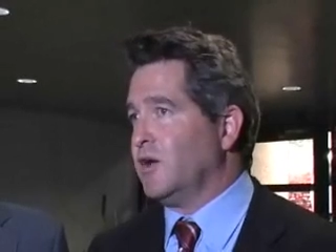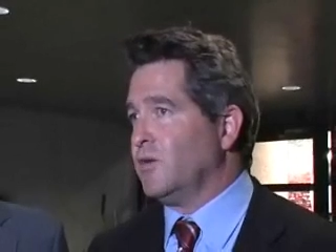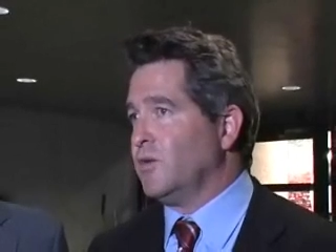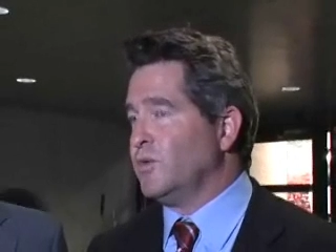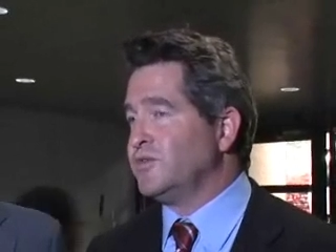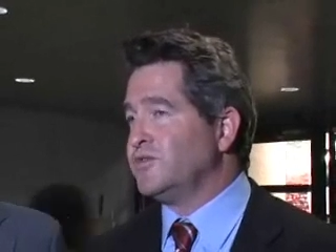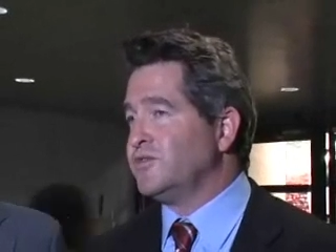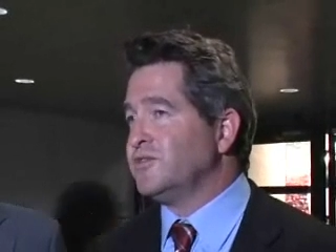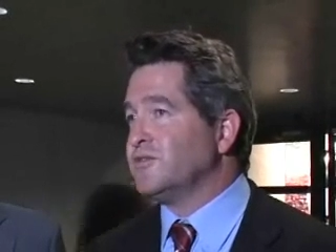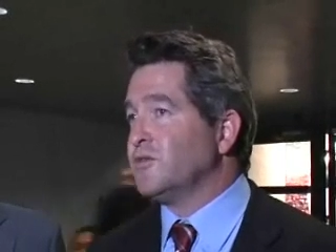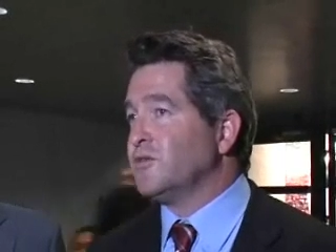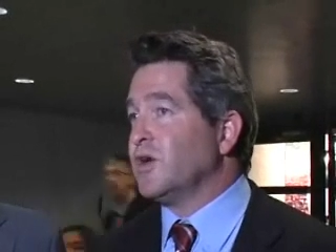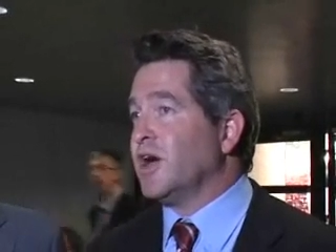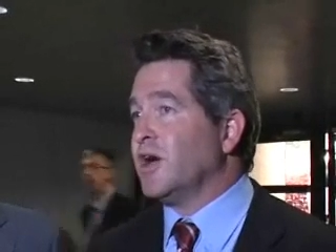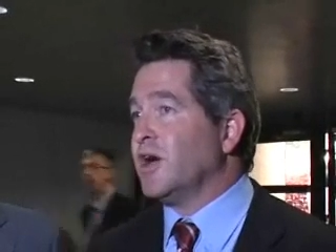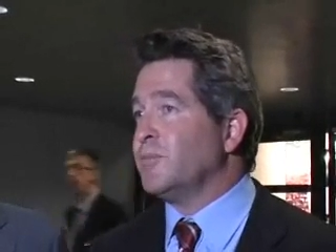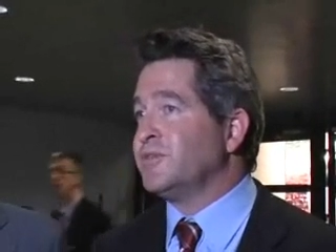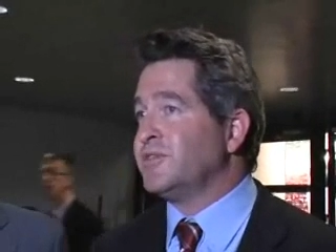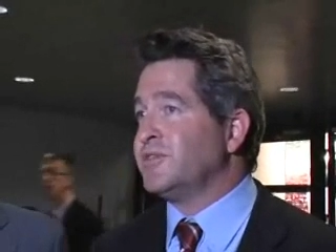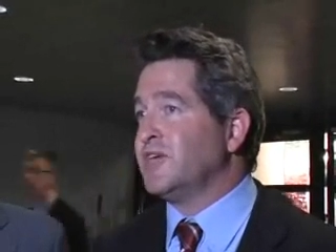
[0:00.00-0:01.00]
which is
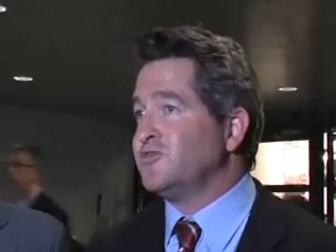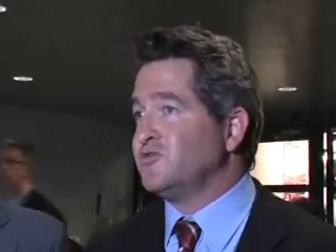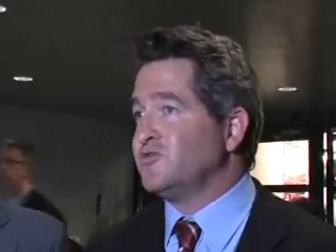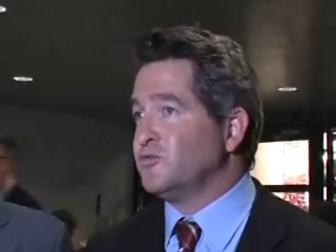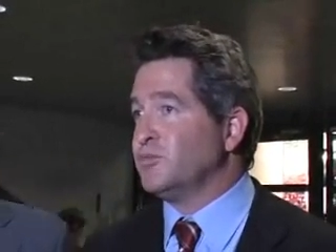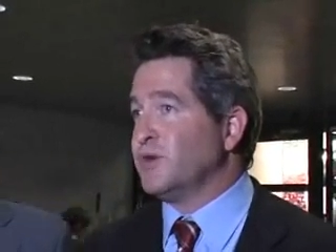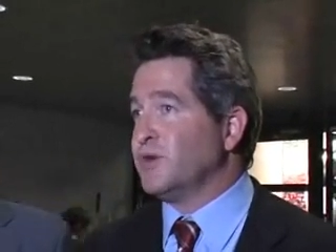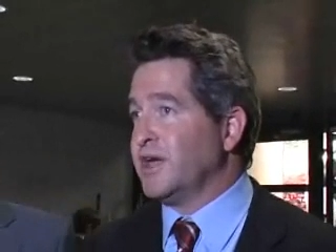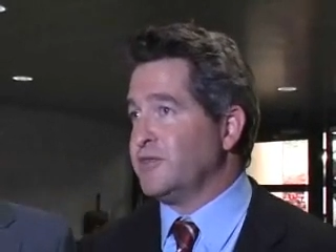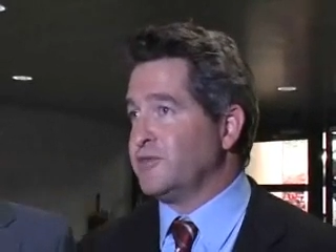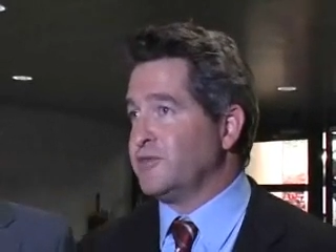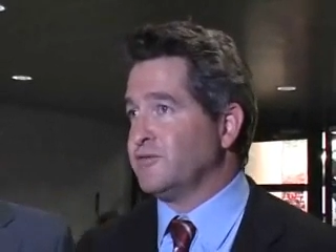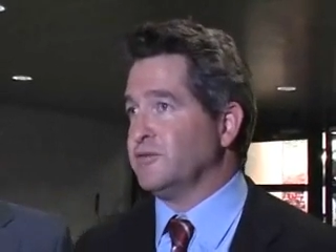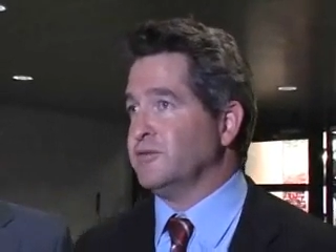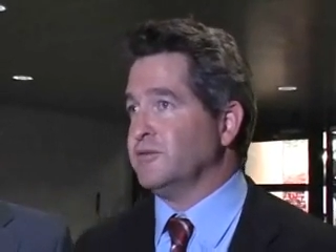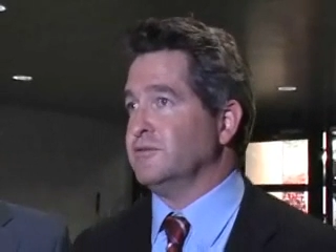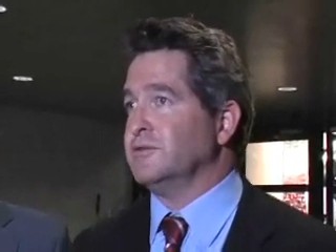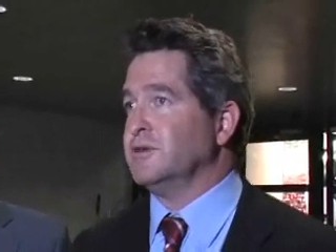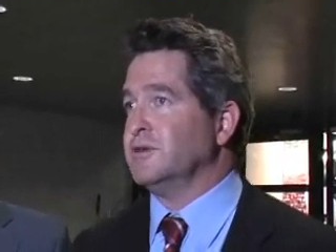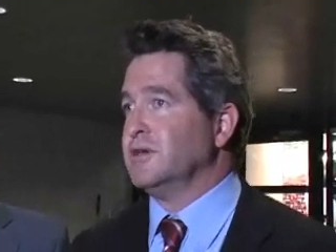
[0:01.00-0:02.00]
a potential
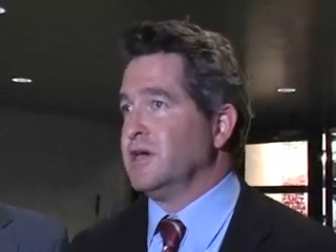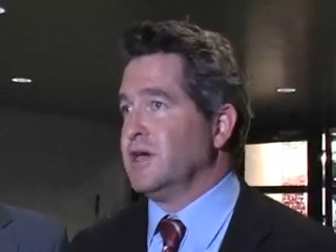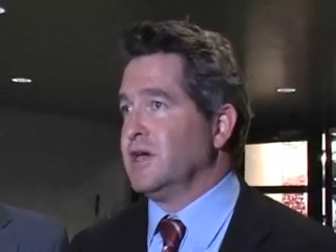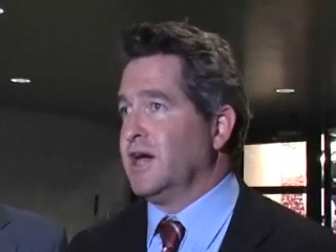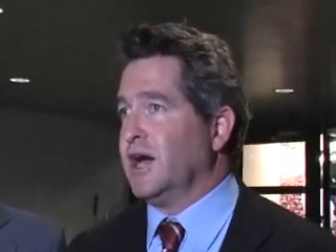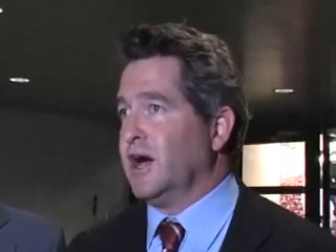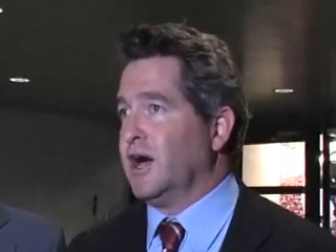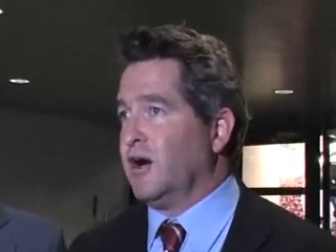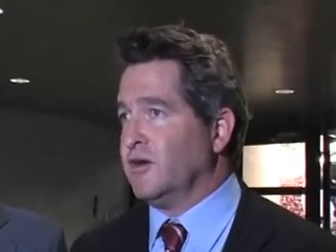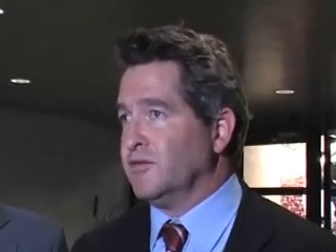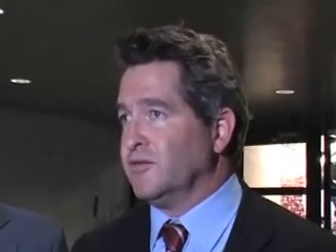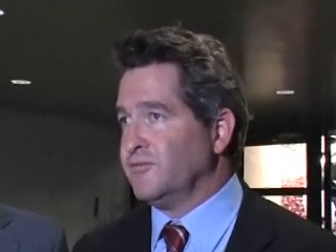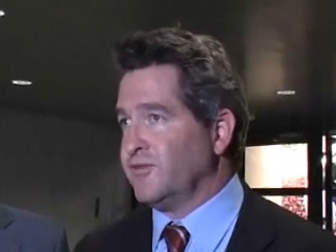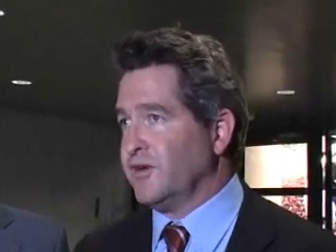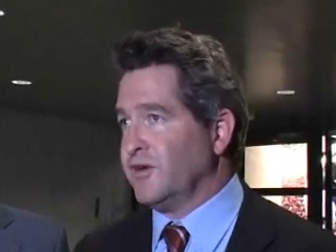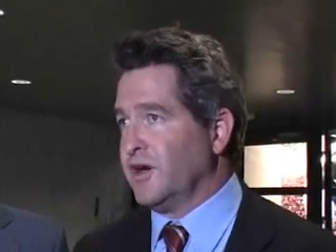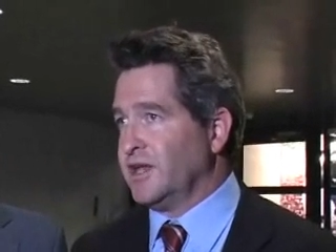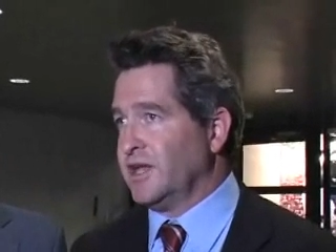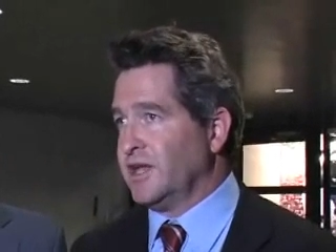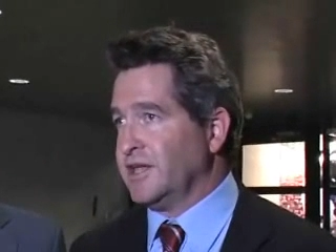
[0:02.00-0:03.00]
breakthrough on
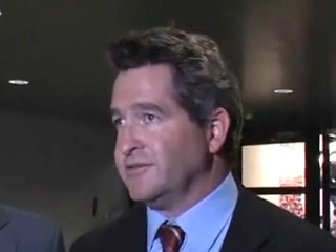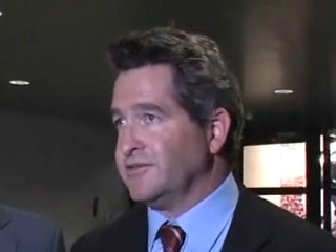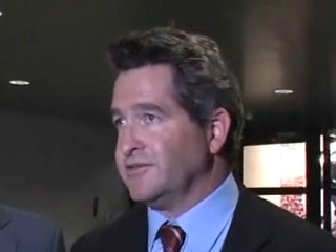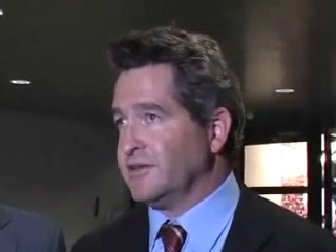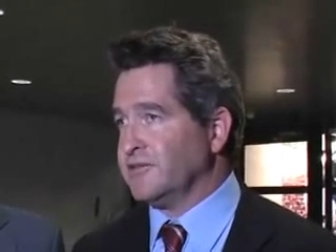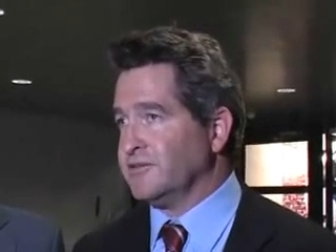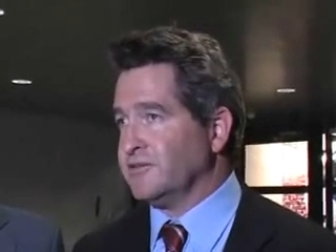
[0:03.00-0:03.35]
financing.